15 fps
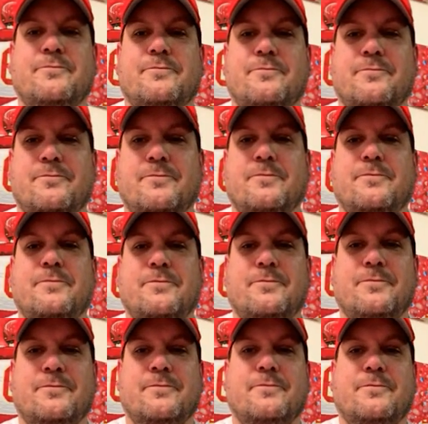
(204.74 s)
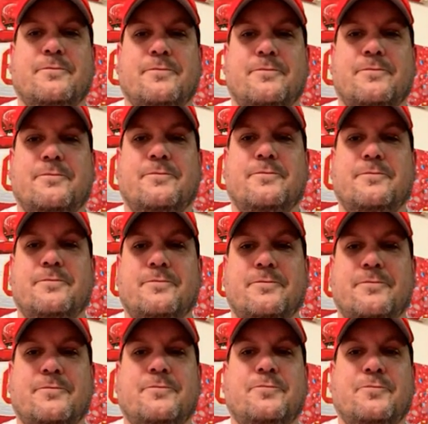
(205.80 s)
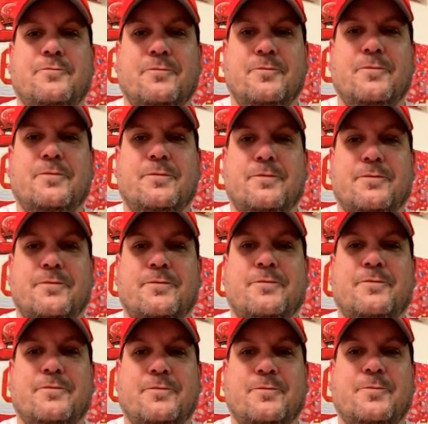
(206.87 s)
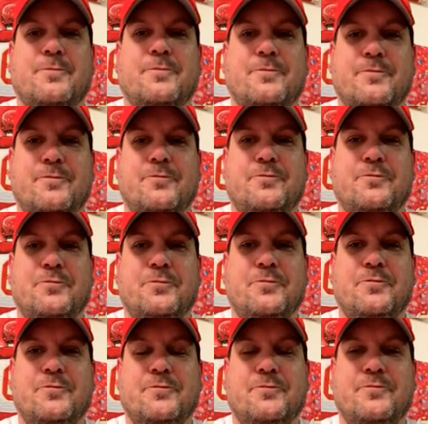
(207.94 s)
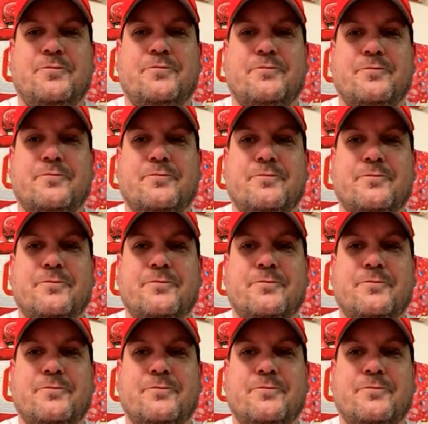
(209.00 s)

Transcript: This person isn't speaking.